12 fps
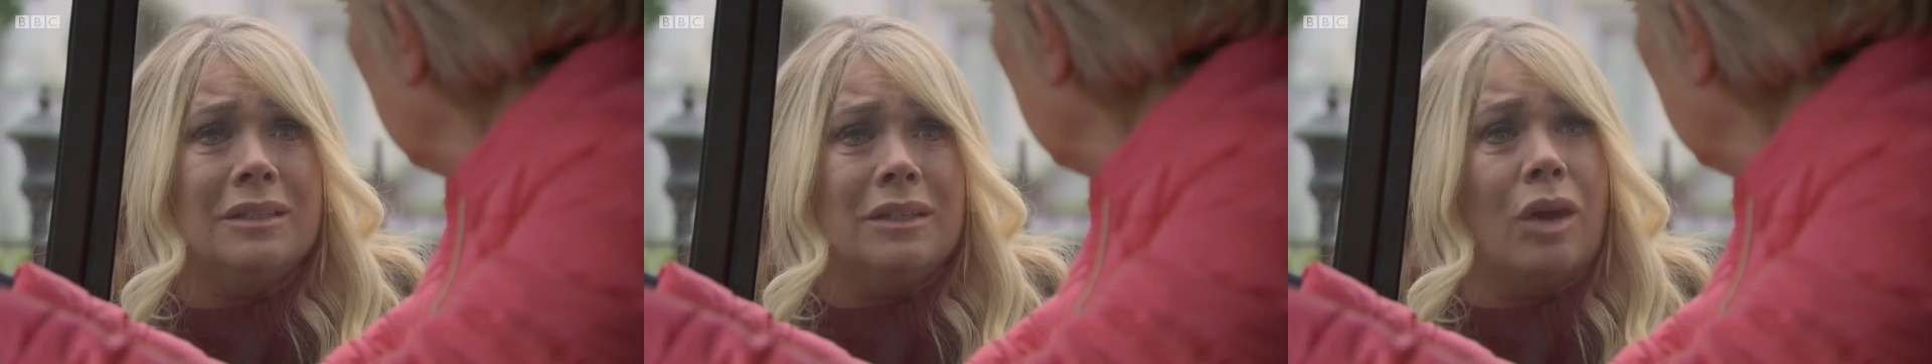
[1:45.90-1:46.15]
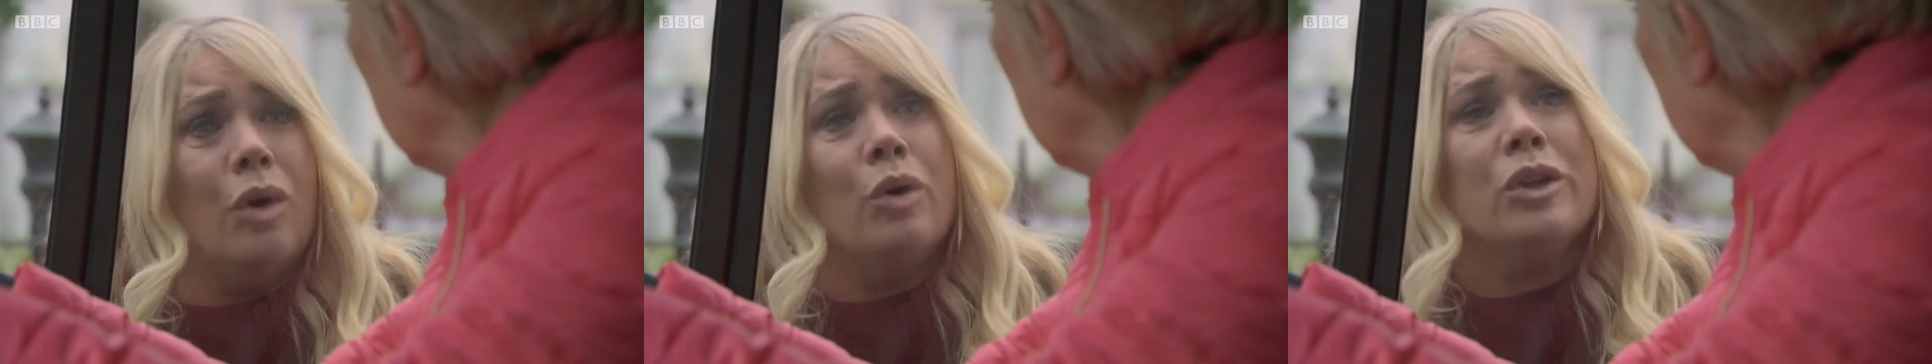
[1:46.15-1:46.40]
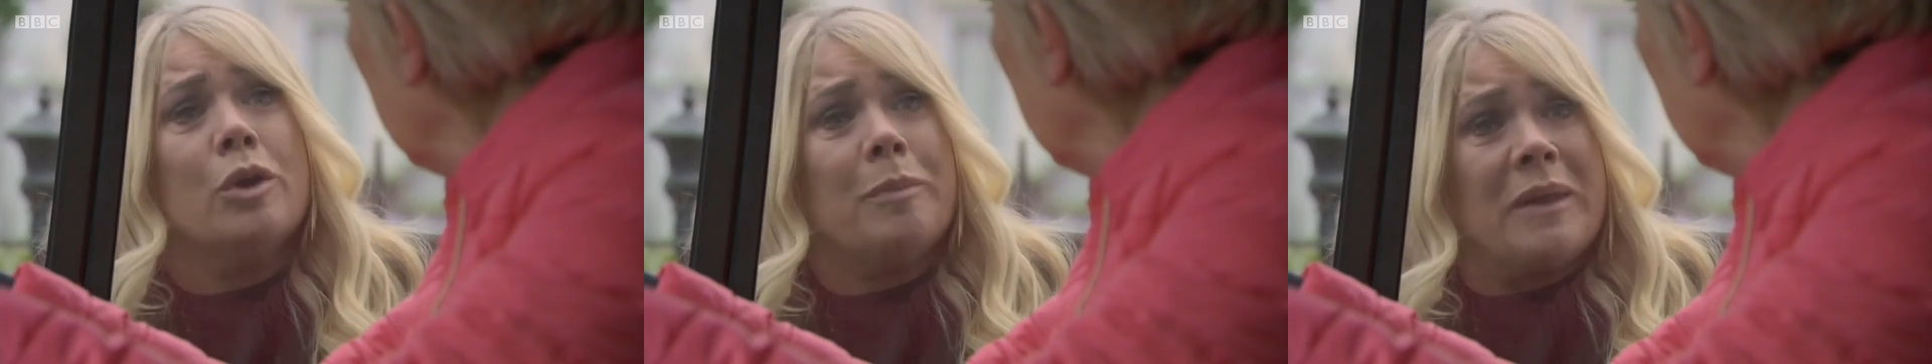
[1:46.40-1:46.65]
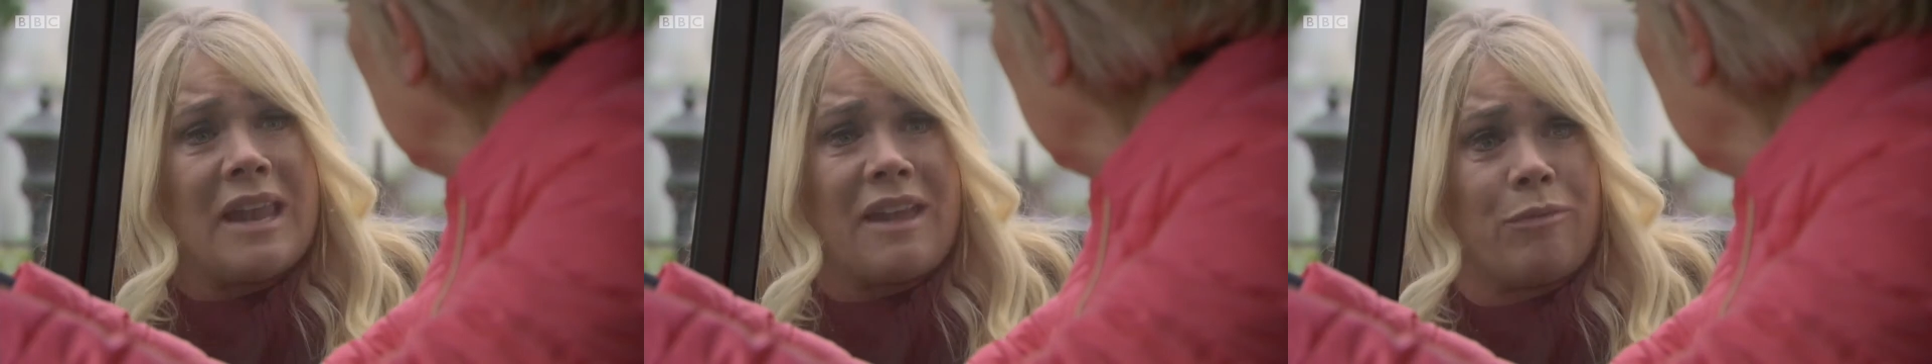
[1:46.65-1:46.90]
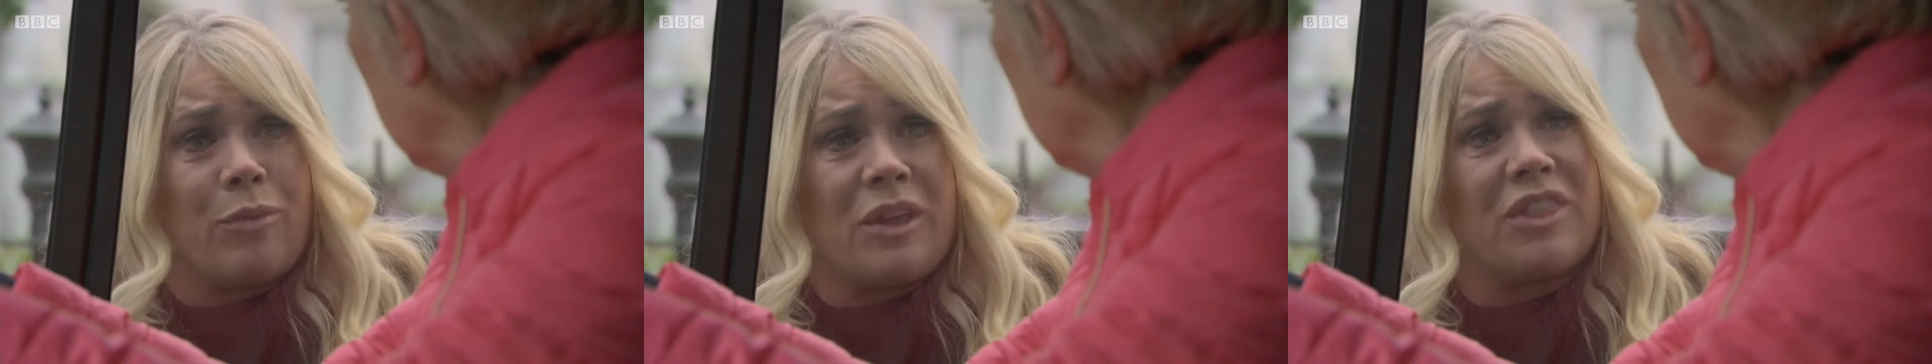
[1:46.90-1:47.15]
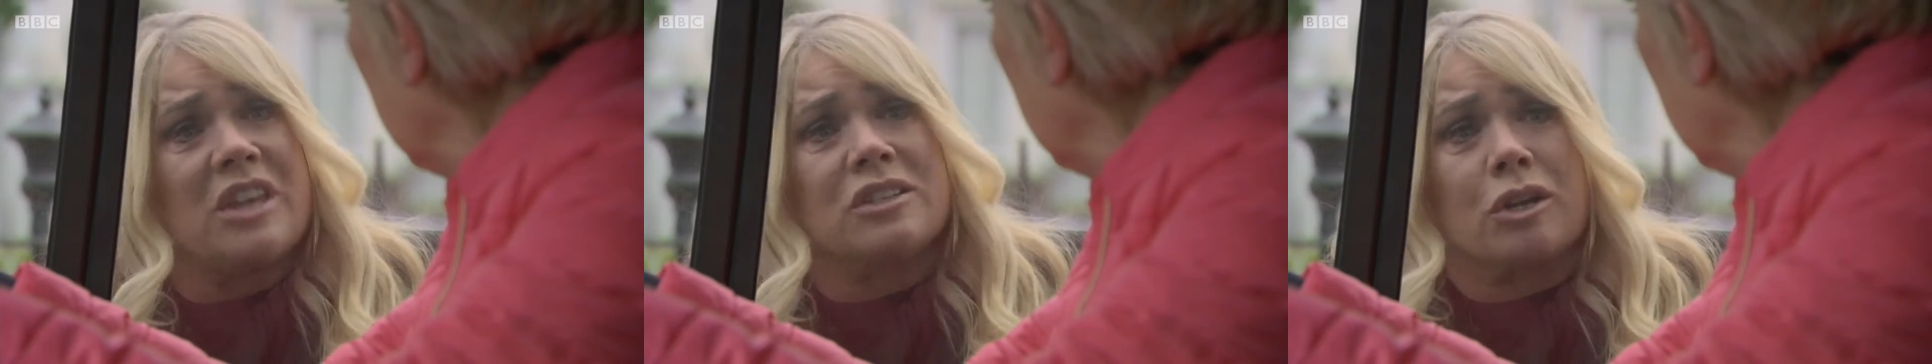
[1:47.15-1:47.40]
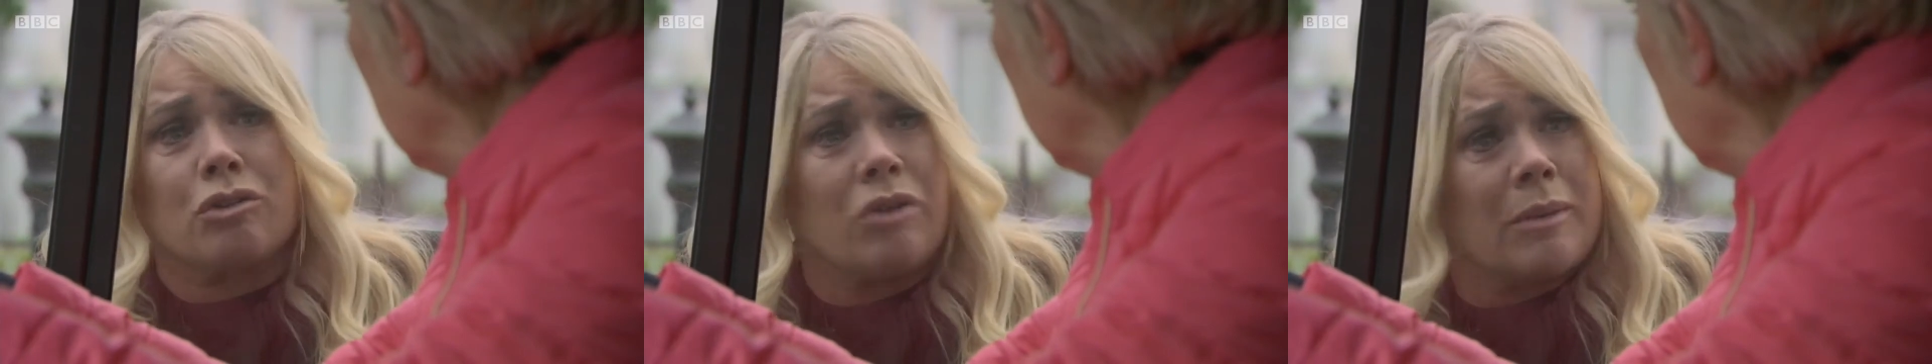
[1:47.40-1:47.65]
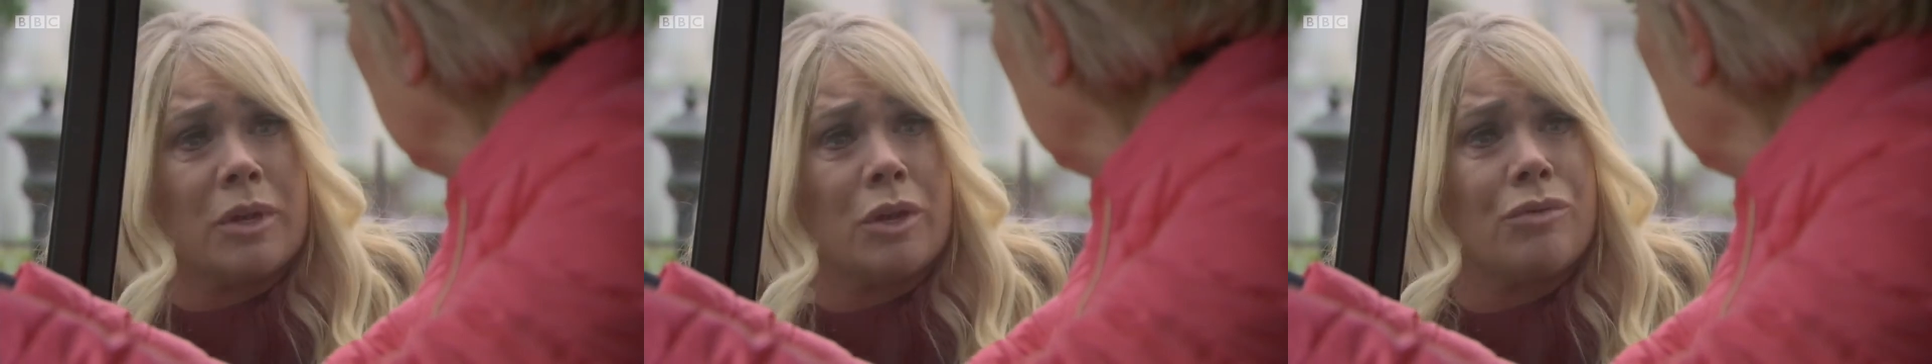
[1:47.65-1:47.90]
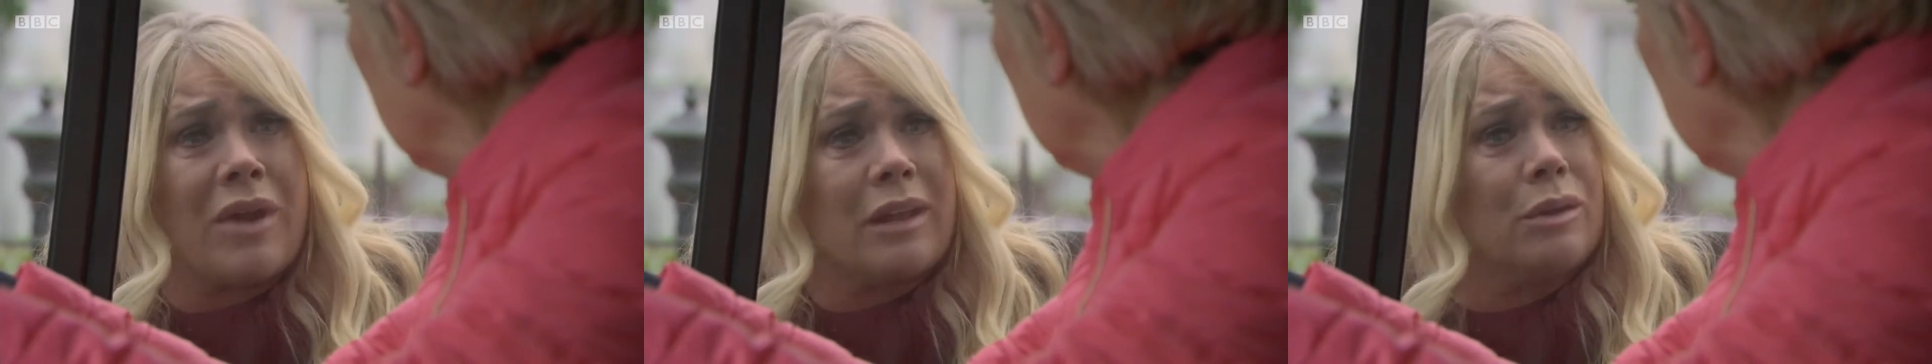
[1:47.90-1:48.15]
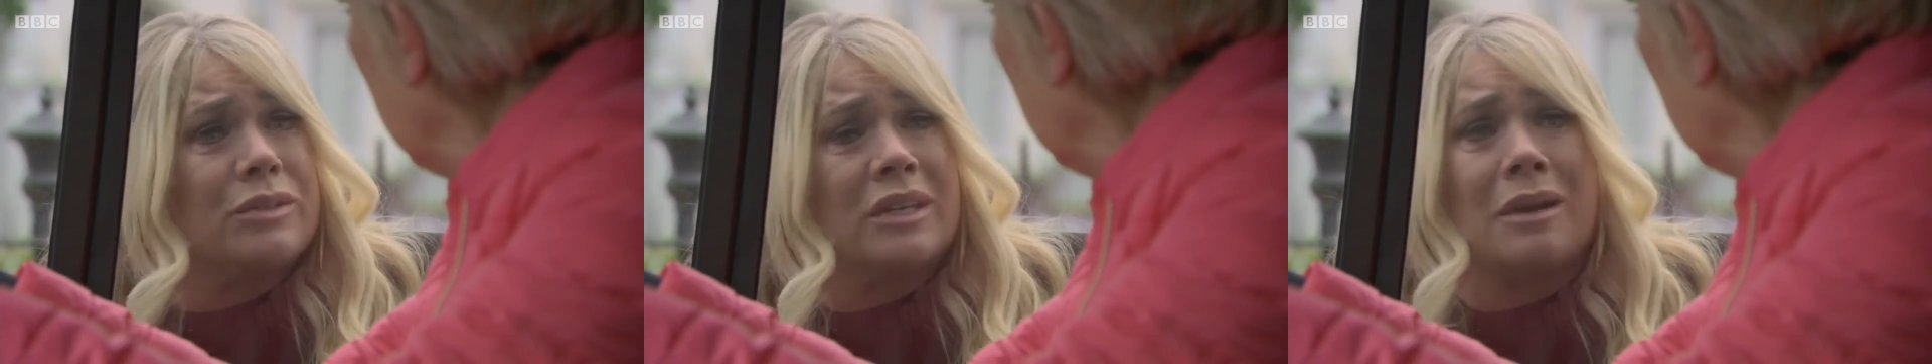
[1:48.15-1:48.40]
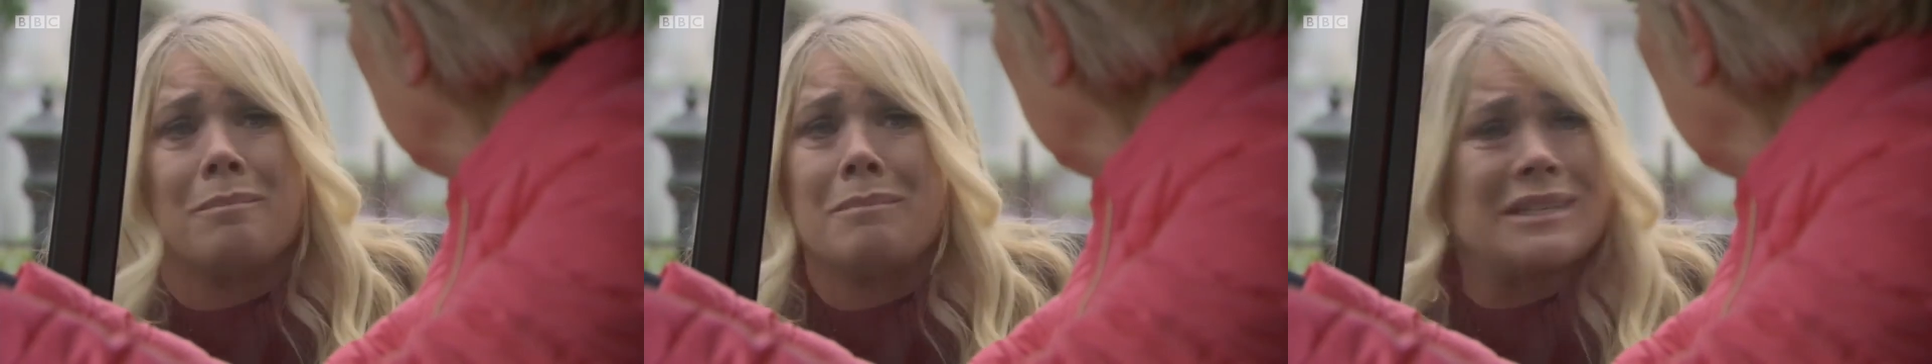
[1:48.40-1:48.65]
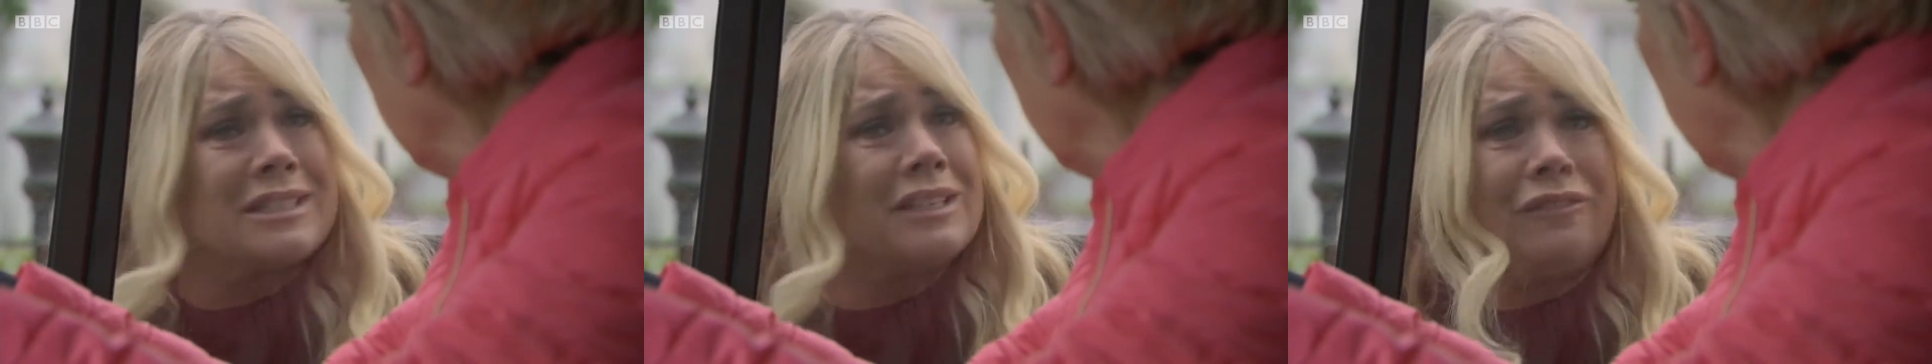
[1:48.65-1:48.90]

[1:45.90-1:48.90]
All you'll be left with is a criminal record and a massive